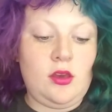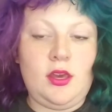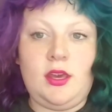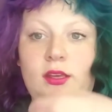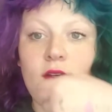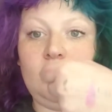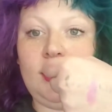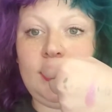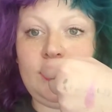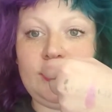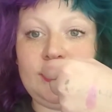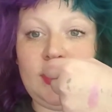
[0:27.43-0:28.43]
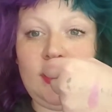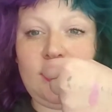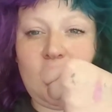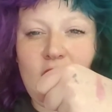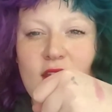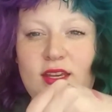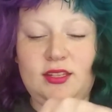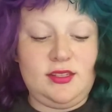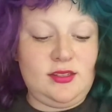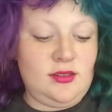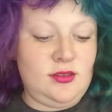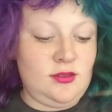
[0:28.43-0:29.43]
And it looks like that.
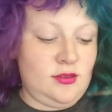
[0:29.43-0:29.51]
It's